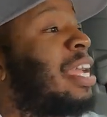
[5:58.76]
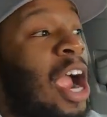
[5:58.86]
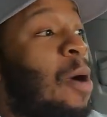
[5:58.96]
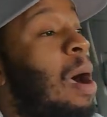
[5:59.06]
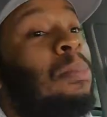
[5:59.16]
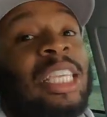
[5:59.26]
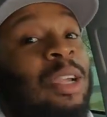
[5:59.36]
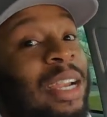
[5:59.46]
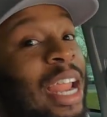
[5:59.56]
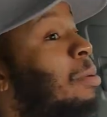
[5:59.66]
terrible. I'm gonna
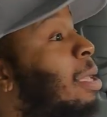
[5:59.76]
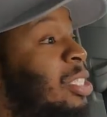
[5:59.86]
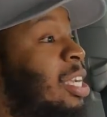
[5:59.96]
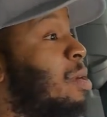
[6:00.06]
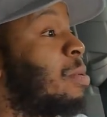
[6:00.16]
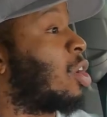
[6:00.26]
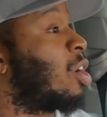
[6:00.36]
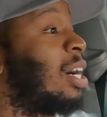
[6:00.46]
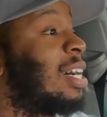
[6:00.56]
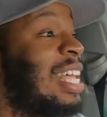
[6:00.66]
tell you right now, I'm gonna keep it G real with
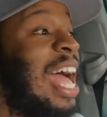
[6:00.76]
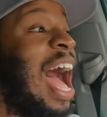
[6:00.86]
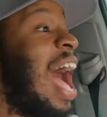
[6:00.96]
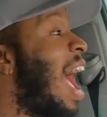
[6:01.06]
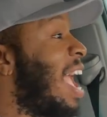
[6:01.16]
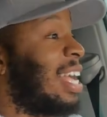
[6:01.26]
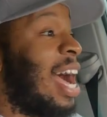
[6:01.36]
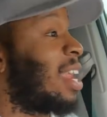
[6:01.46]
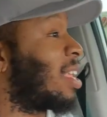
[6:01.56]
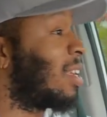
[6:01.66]
y'all, cuz I ain't
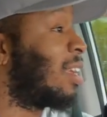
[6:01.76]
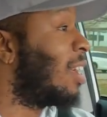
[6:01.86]
got it.